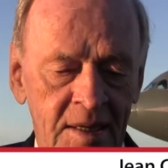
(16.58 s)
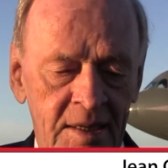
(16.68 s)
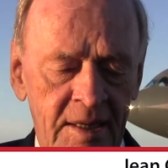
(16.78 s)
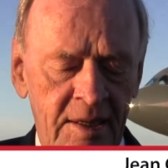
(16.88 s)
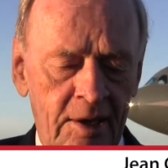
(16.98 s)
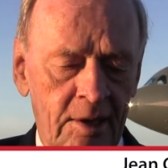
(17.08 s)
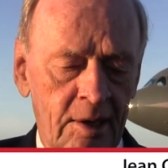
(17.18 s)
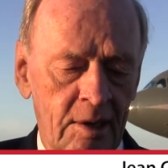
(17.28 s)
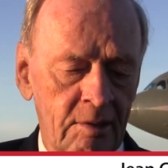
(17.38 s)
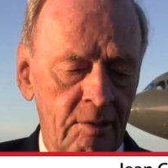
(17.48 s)
and
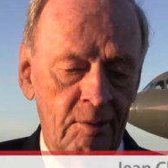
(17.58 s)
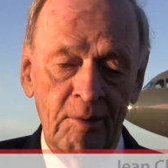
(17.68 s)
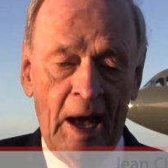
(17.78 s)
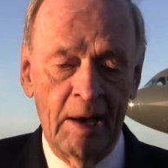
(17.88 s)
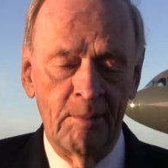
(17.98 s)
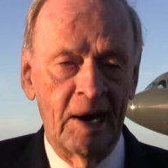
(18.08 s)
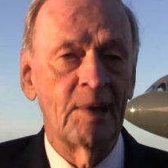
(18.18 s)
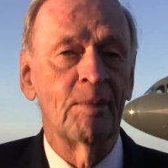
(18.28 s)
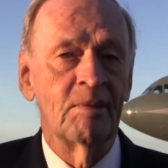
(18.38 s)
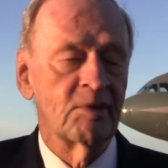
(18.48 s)
uh, I met
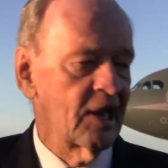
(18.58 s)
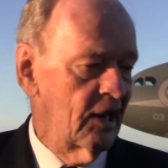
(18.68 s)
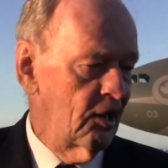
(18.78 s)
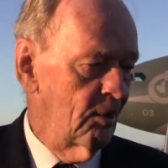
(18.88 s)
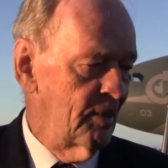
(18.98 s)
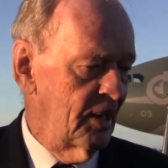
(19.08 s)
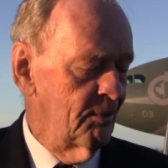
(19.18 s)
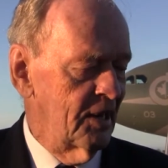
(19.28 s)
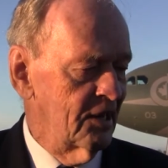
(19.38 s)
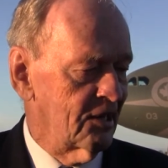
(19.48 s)
him in Canada many,
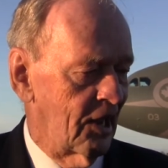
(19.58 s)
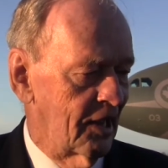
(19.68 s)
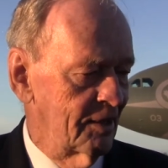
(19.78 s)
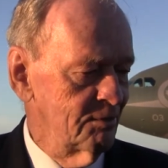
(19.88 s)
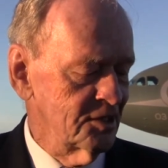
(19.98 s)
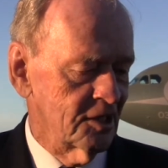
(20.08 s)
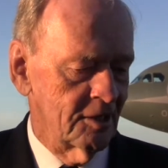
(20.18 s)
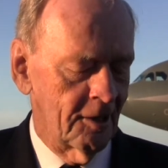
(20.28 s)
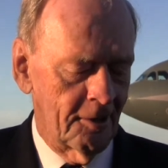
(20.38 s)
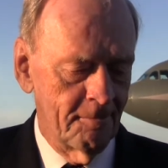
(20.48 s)
many times,
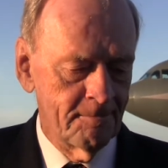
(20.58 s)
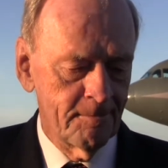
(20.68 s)
and uh,